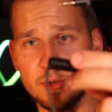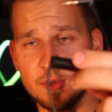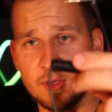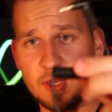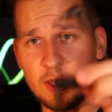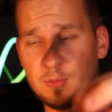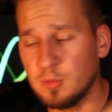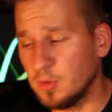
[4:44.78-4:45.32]

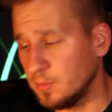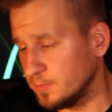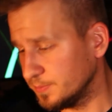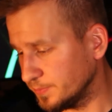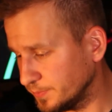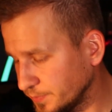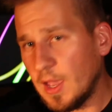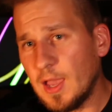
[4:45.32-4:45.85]
cable,
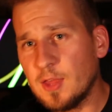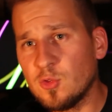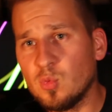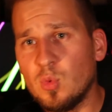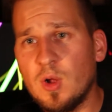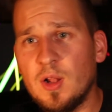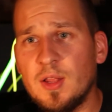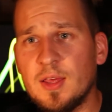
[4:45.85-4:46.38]
as
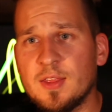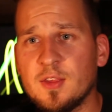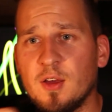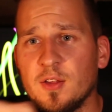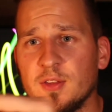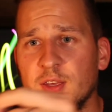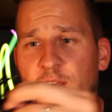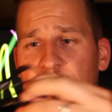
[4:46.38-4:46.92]
well as
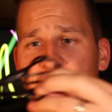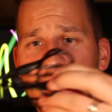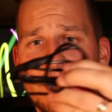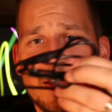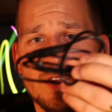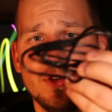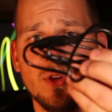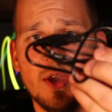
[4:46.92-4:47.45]
on the
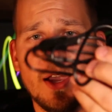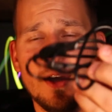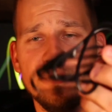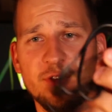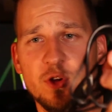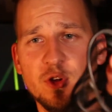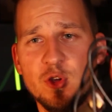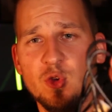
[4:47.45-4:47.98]
inside you have
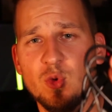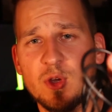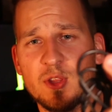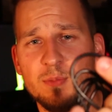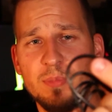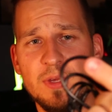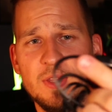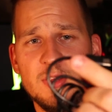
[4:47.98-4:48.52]
your
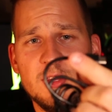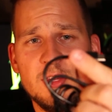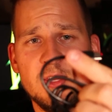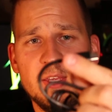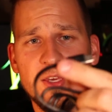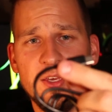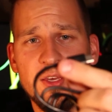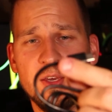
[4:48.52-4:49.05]

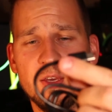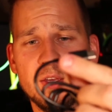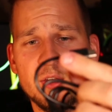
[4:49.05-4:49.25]
USB-C